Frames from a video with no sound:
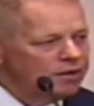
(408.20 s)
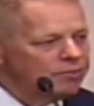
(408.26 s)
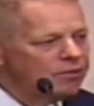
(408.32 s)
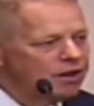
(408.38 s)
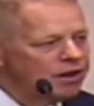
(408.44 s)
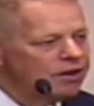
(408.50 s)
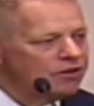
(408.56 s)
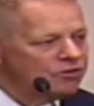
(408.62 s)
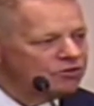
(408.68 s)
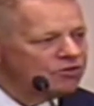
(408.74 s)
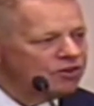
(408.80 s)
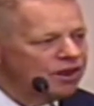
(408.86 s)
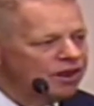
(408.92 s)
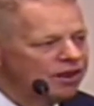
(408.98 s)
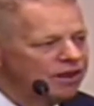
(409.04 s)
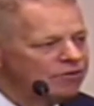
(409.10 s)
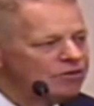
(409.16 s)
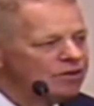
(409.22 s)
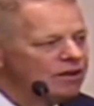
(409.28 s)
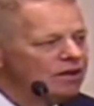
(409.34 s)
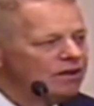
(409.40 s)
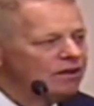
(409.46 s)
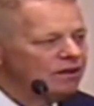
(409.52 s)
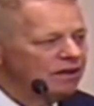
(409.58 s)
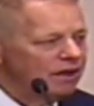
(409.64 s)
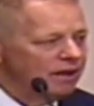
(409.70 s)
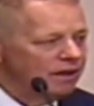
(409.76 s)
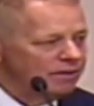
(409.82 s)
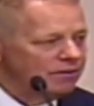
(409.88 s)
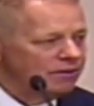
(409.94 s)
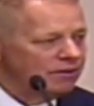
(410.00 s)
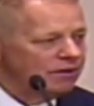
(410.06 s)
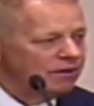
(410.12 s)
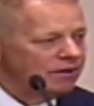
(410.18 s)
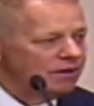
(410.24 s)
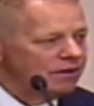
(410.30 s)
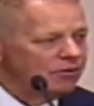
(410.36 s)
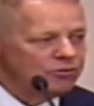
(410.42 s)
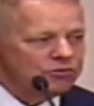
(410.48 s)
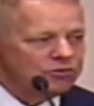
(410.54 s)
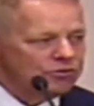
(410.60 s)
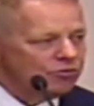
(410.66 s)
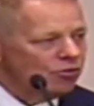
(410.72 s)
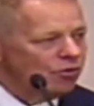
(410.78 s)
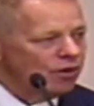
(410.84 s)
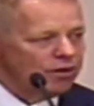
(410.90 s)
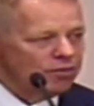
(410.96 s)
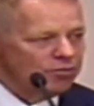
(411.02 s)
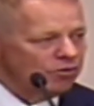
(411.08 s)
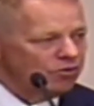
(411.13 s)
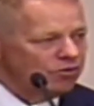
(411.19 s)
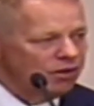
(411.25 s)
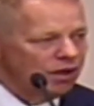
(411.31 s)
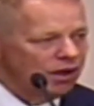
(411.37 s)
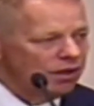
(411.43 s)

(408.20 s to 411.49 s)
him getting saved, and it was incredible.